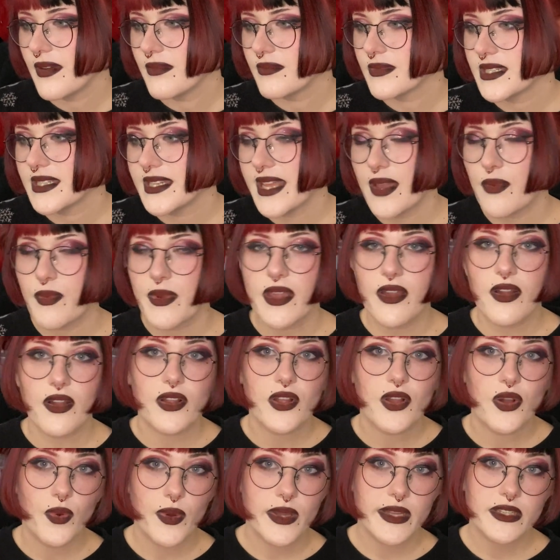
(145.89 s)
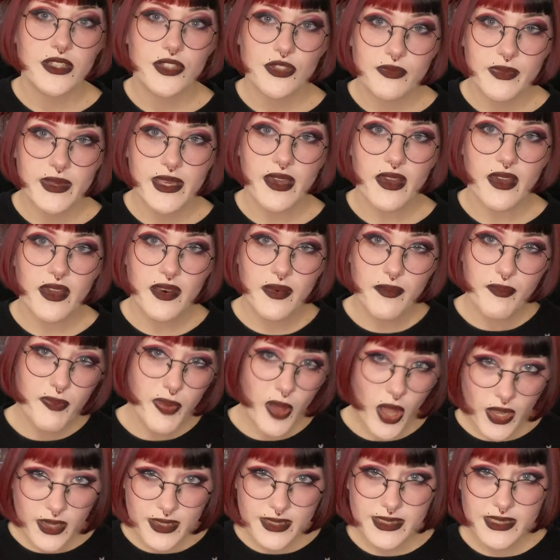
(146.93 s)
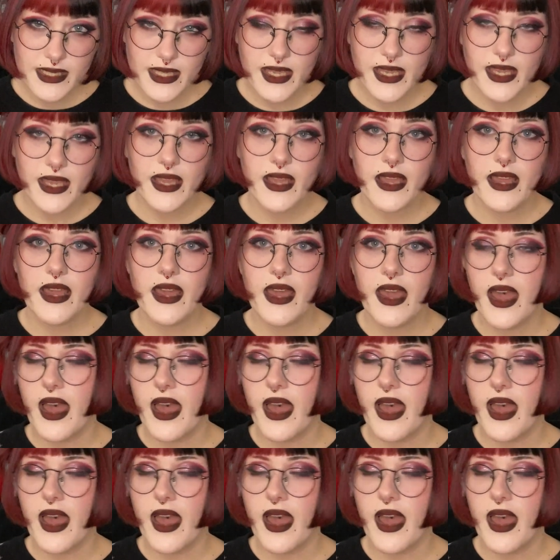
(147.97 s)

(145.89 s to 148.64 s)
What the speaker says: Today we are going to be unboxing